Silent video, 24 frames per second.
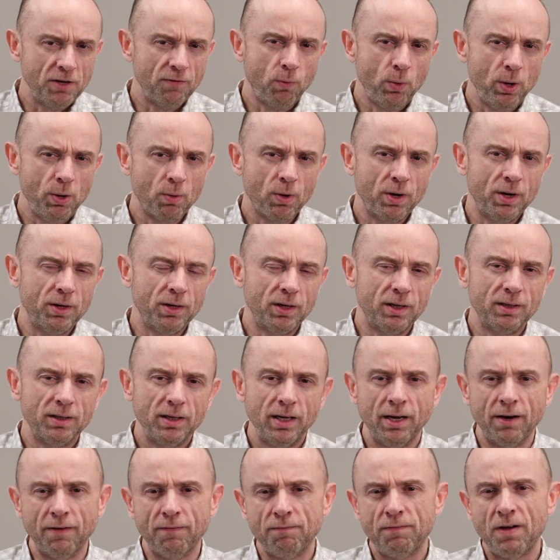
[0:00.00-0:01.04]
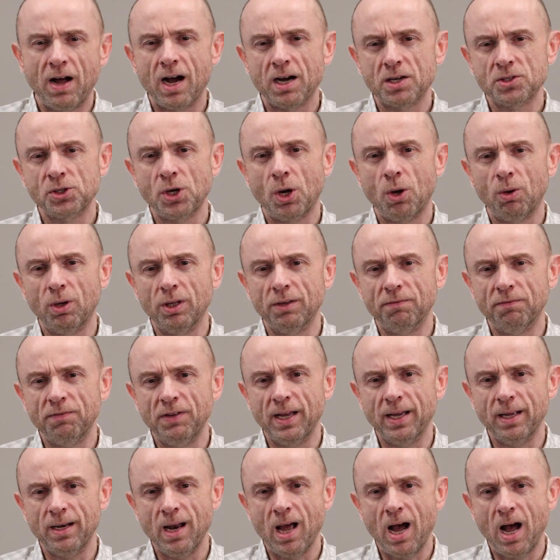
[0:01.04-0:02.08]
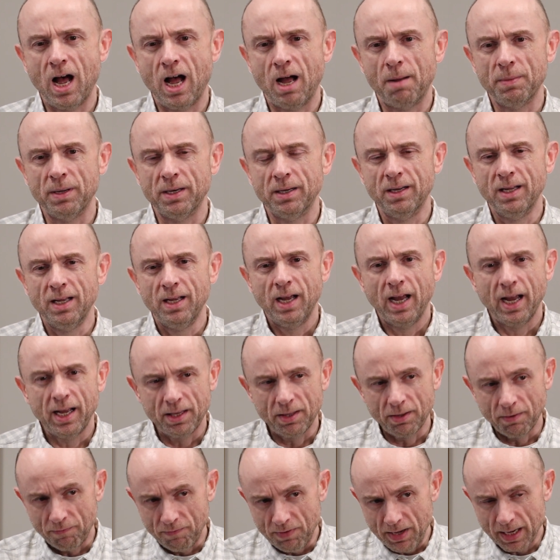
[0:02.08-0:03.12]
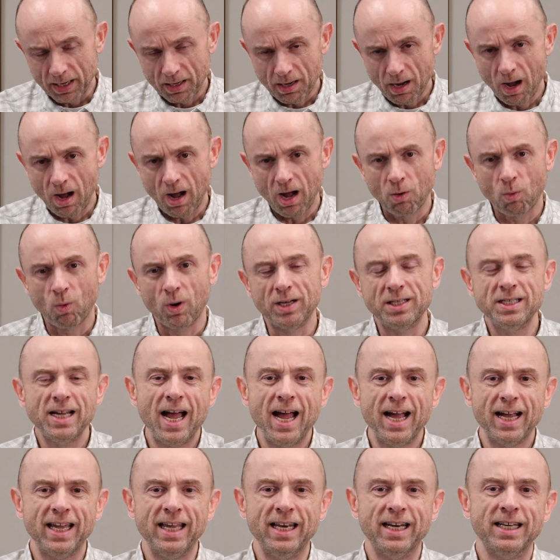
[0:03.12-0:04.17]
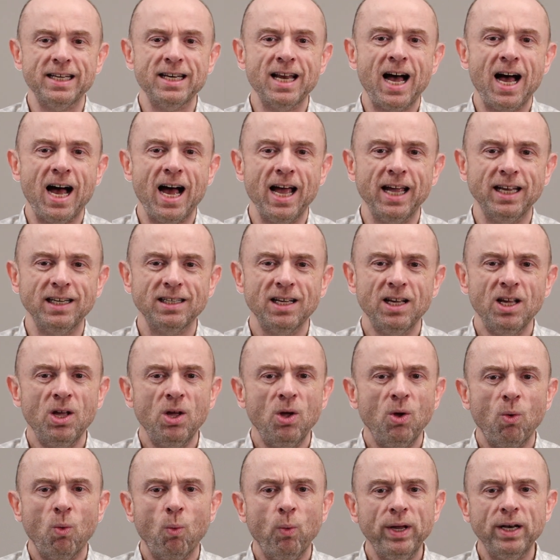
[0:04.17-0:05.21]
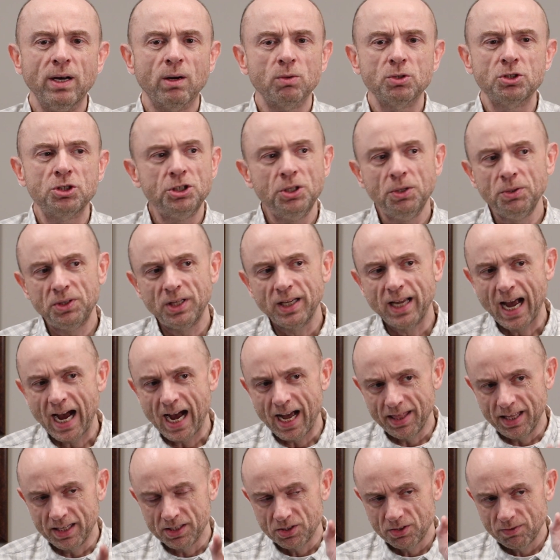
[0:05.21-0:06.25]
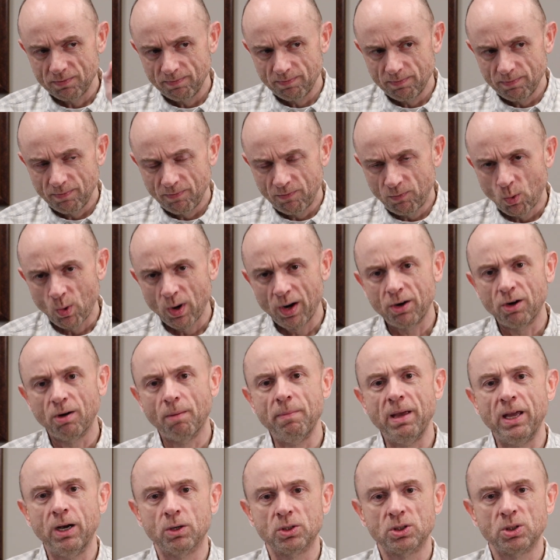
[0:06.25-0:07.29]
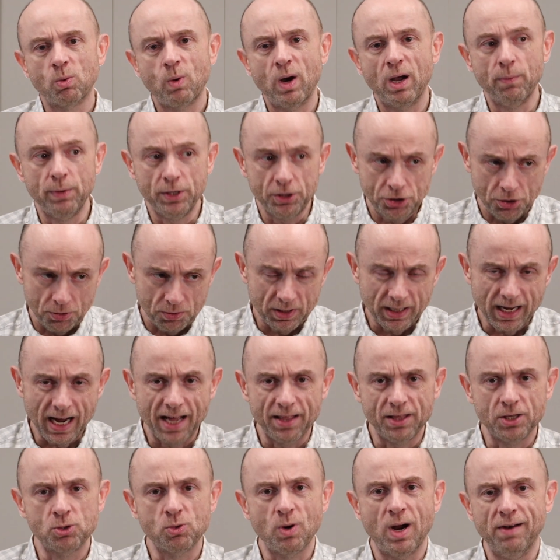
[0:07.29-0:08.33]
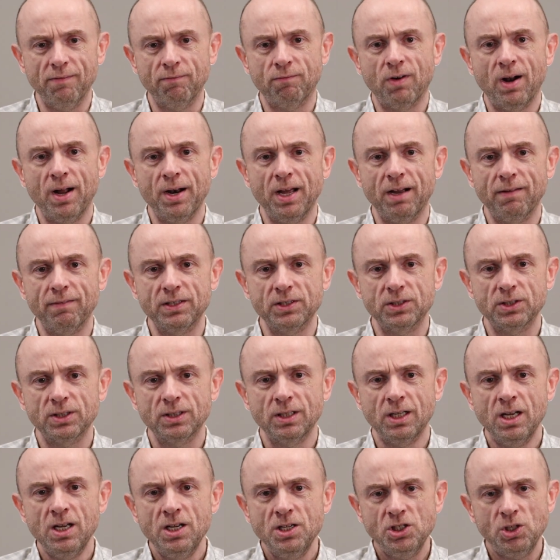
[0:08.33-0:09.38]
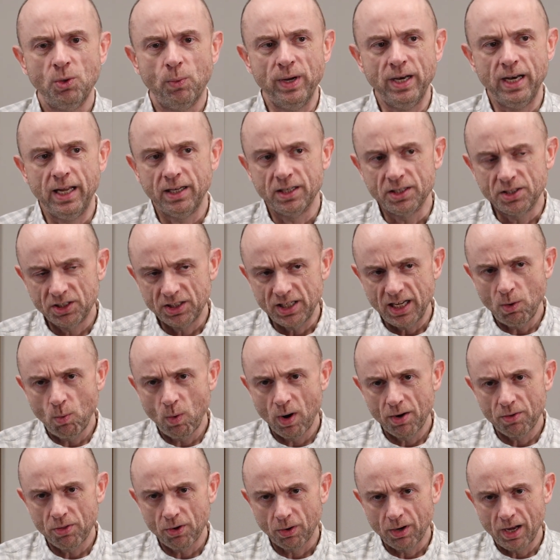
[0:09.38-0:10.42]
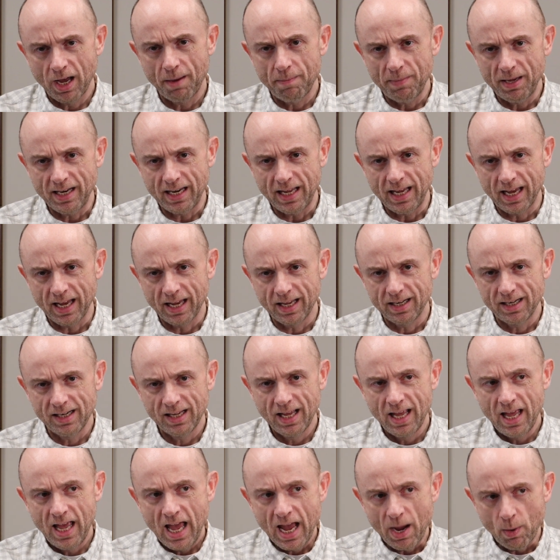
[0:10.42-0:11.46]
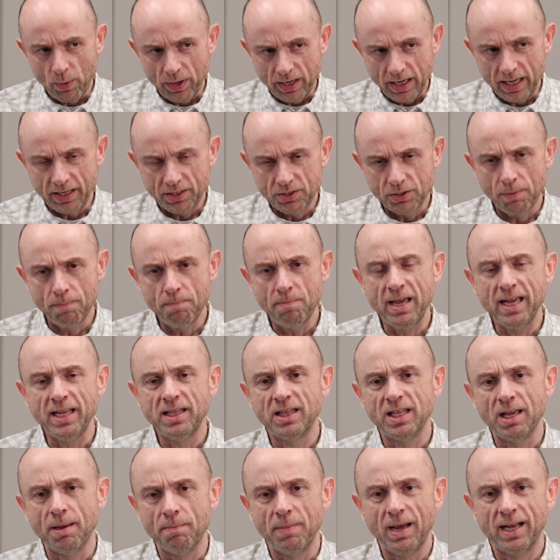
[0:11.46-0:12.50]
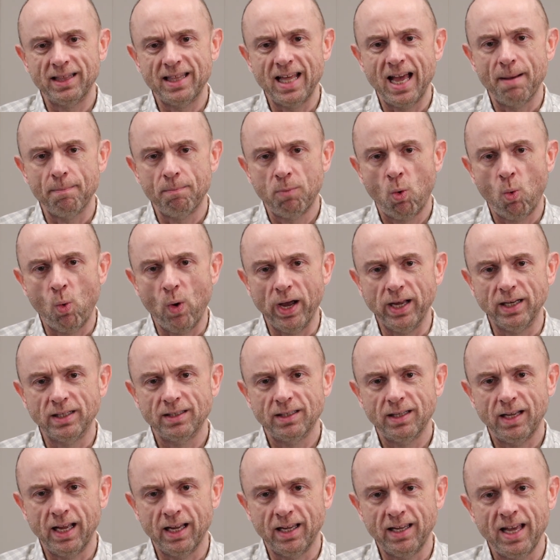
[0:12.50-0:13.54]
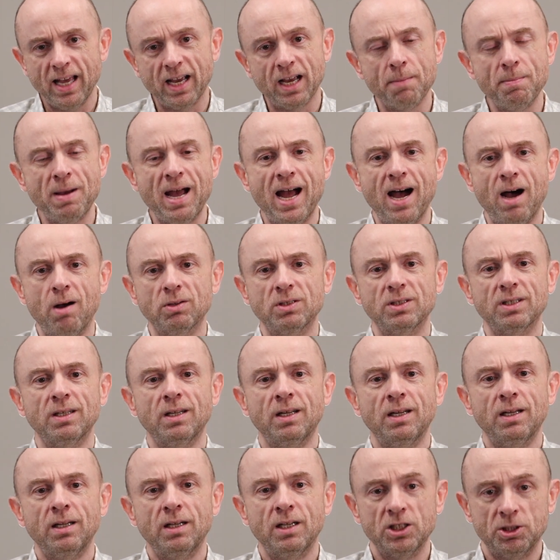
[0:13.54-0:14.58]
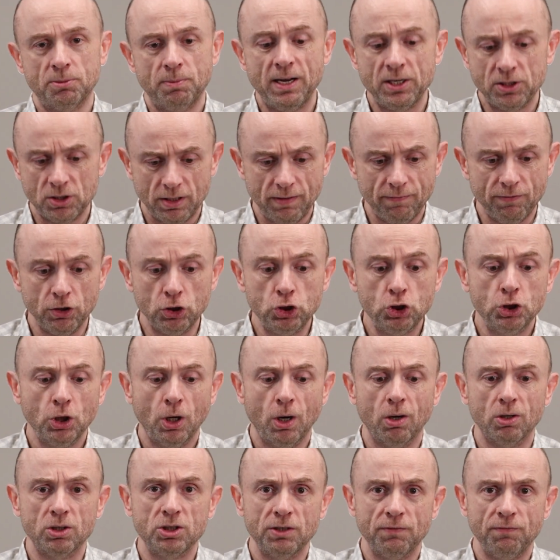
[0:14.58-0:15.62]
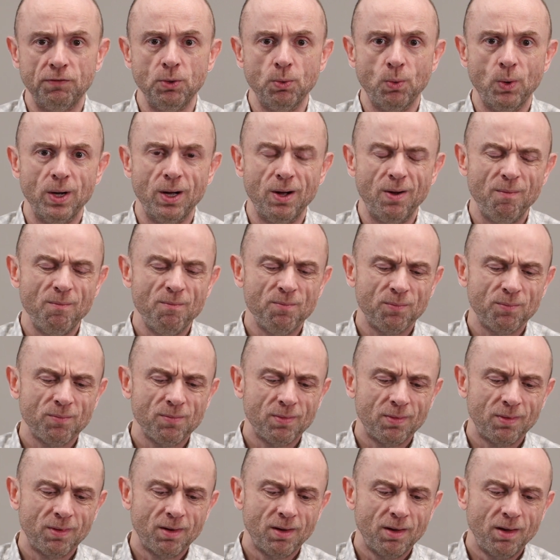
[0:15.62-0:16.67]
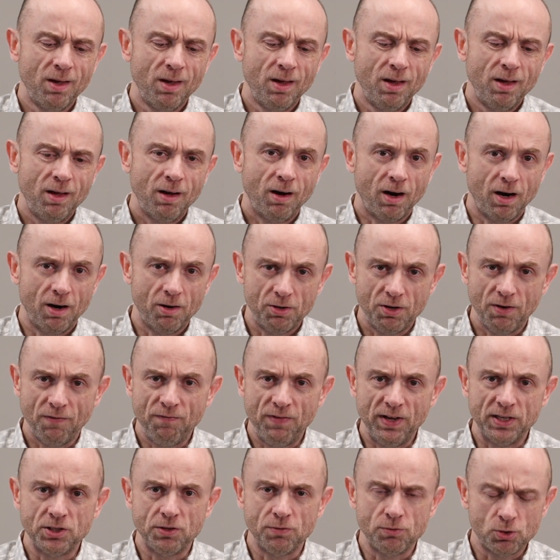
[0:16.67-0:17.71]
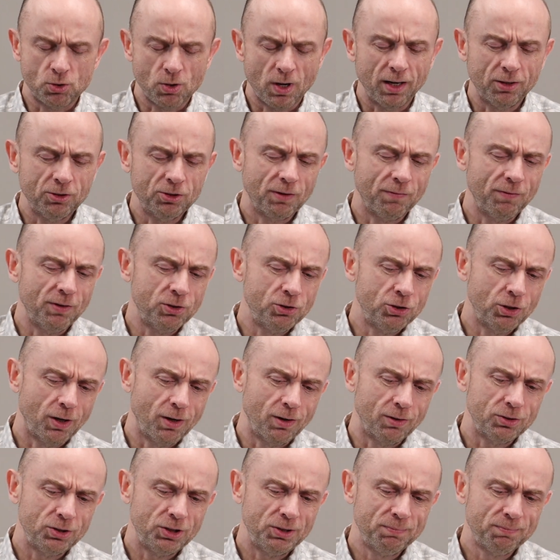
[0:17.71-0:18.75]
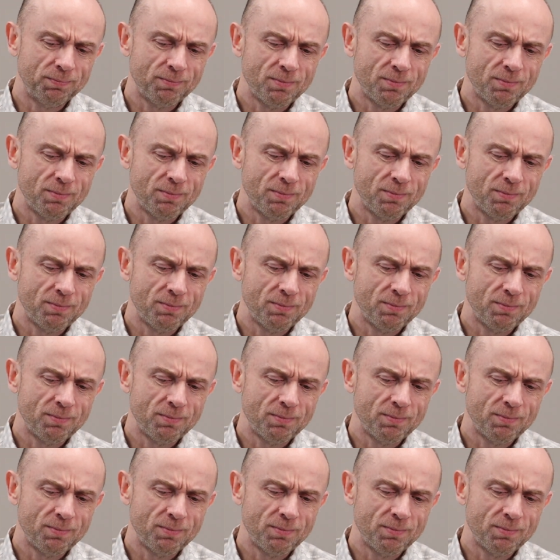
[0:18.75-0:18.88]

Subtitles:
if we were in a foxhole in Vietnam and the Viet Cong were attacking at night, we don't shoot the guy that's 400 meters away, we shoot the guy that's right in front of us. So we need to see where they're coming in, and we need to meet them at that point and kick them out, especially at the church, if you will, or defensive structure of the church.